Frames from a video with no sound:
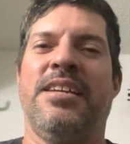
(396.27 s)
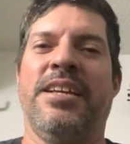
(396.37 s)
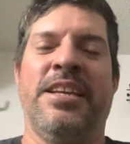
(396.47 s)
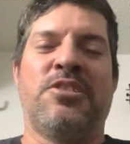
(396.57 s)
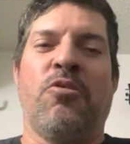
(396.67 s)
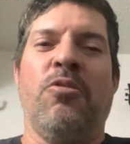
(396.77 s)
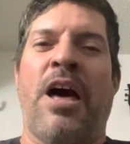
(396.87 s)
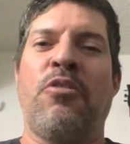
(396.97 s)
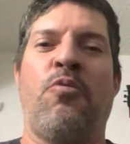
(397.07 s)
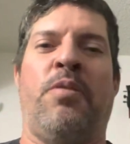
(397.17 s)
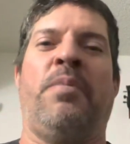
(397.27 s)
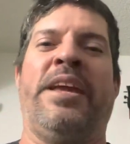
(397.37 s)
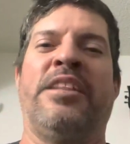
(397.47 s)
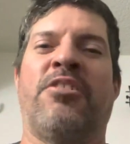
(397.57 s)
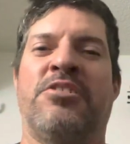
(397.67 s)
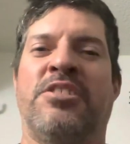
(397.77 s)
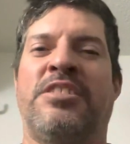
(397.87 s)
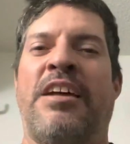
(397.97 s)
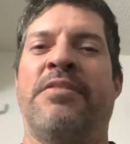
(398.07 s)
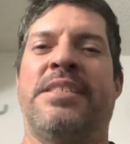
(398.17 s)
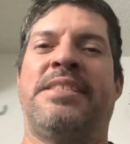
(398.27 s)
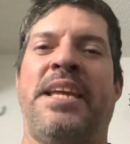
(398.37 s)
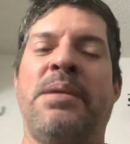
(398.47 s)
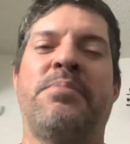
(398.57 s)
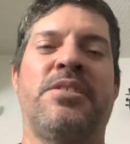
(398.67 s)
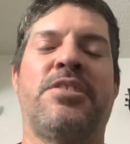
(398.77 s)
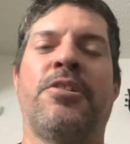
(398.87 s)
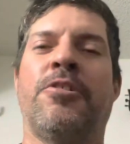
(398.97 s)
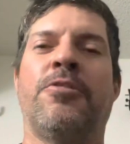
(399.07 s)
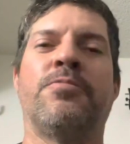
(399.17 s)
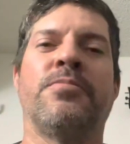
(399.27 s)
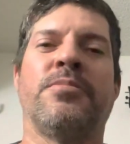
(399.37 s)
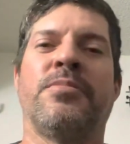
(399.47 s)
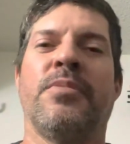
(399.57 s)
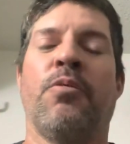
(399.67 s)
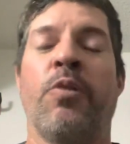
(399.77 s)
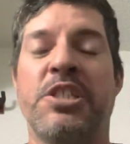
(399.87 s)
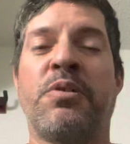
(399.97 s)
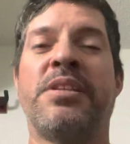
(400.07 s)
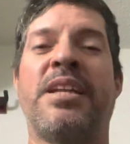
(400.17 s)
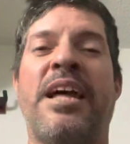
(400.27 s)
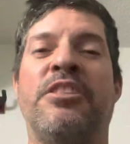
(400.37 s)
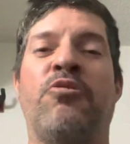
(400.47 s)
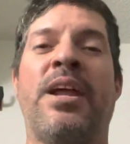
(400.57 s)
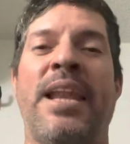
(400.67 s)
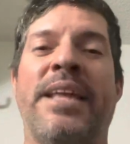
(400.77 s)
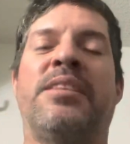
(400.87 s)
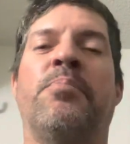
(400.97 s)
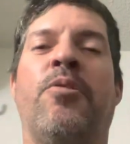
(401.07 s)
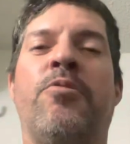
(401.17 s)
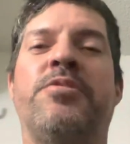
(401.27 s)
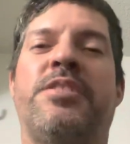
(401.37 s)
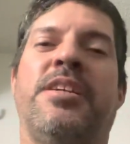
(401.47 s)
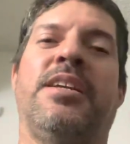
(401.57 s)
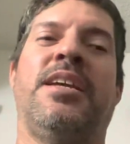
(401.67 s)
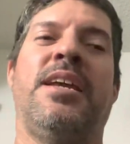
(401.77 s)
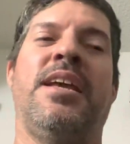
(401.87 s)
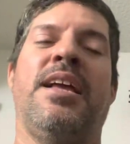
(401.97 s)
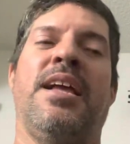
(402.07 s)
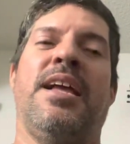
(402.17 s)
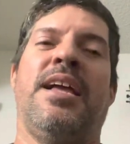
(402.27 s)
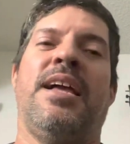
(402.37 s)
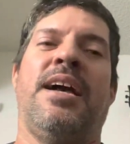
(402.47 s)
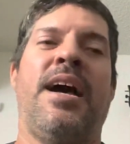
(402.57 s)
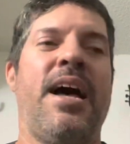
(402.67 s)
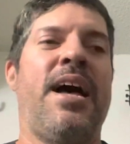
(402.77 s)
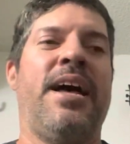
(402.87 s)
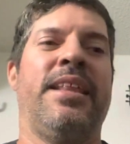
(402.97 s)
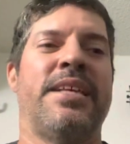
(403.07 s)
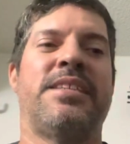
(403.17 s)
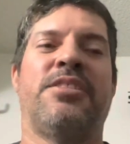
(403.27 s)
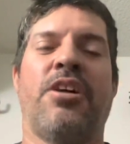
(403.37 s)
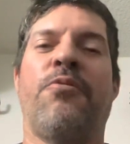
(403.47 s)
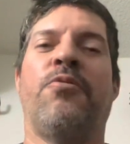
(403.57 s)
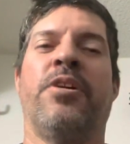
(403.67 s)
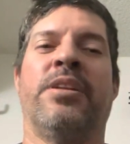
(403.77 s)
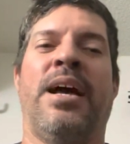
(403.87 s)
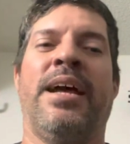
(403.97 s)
it's cool. I don't want my guitars to sound the same. So, which one do I like the most? That's a tough one.